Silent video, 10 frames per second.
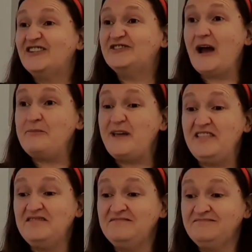
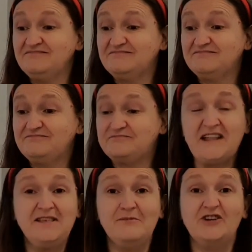wrapping
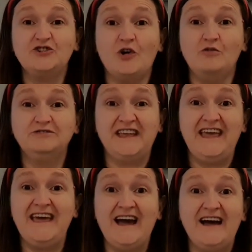pretty much all
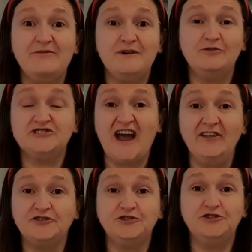day. I will
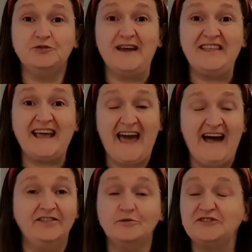chat to you when I
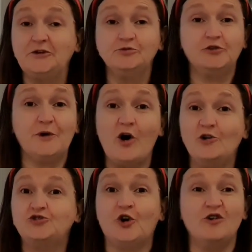can. I'll still do my
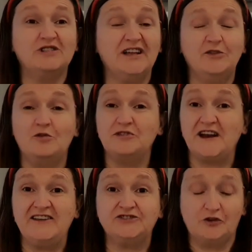hot chocolate and all the
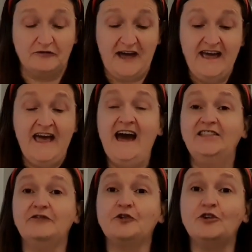rest of it.
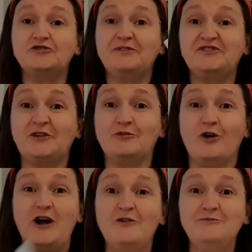And of course, we've still
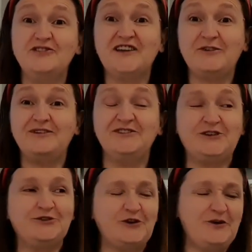got our music quiz
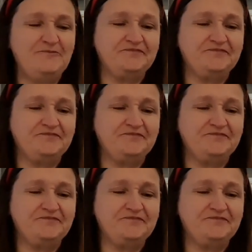to do